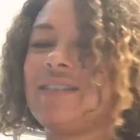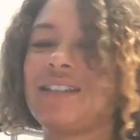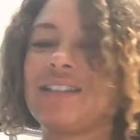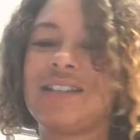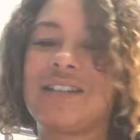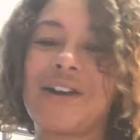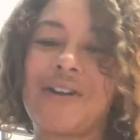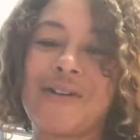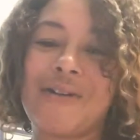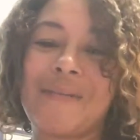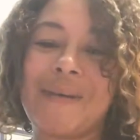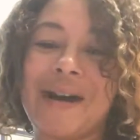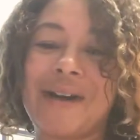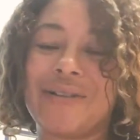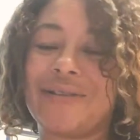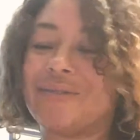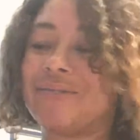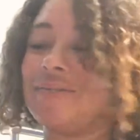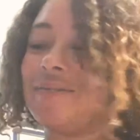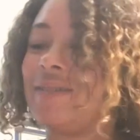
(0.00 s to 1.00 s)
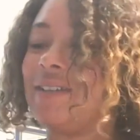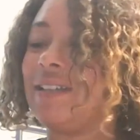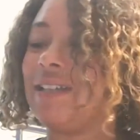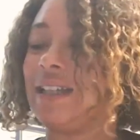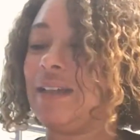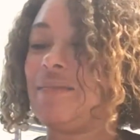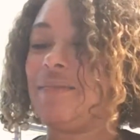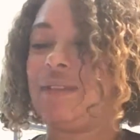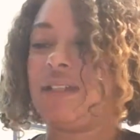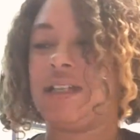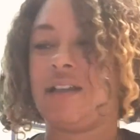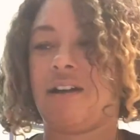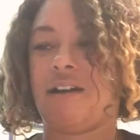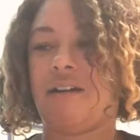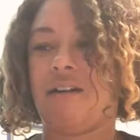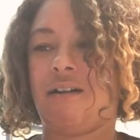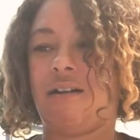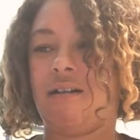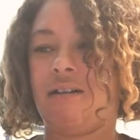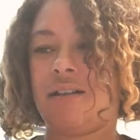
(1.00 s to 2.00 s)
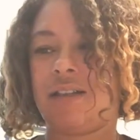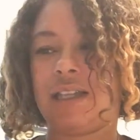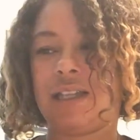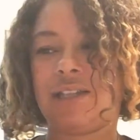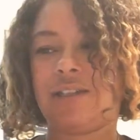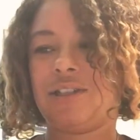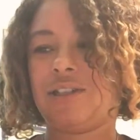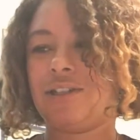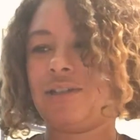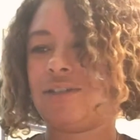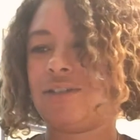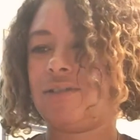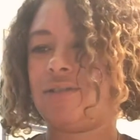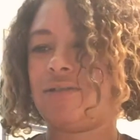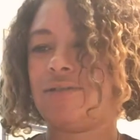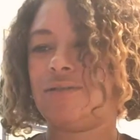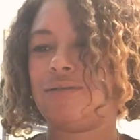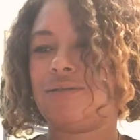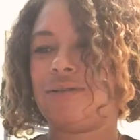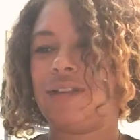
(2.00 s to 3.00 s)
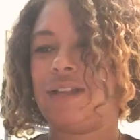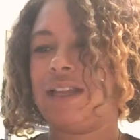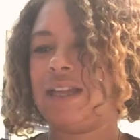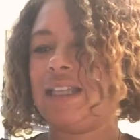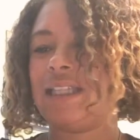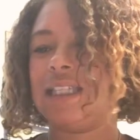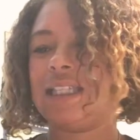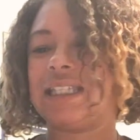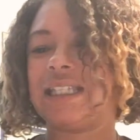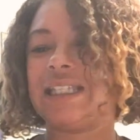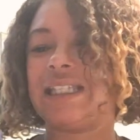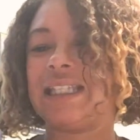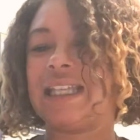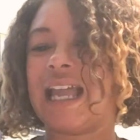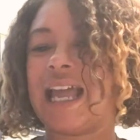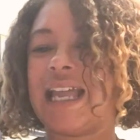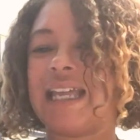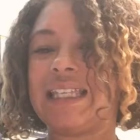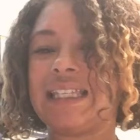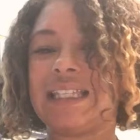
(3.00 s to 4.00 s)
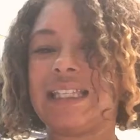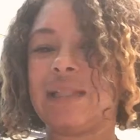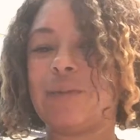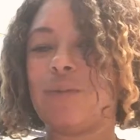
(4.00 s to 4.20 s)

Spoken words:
just go about dumping it all into this nice,